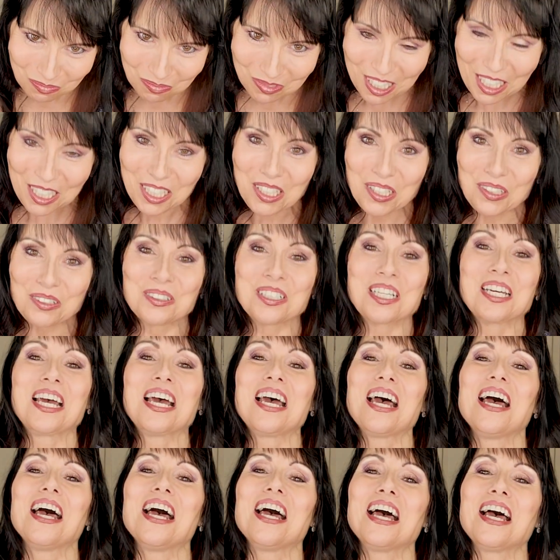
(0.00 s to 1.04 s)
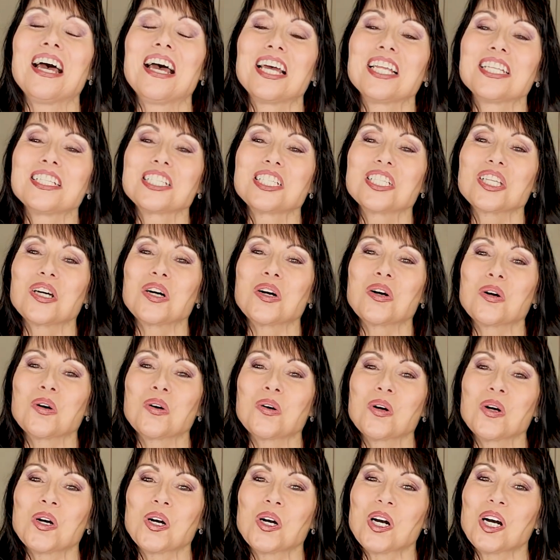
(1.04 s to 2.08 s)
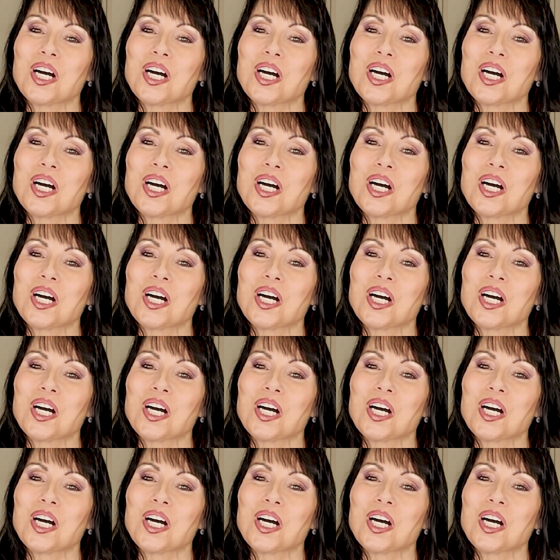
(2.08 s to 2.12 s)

Thank you. And so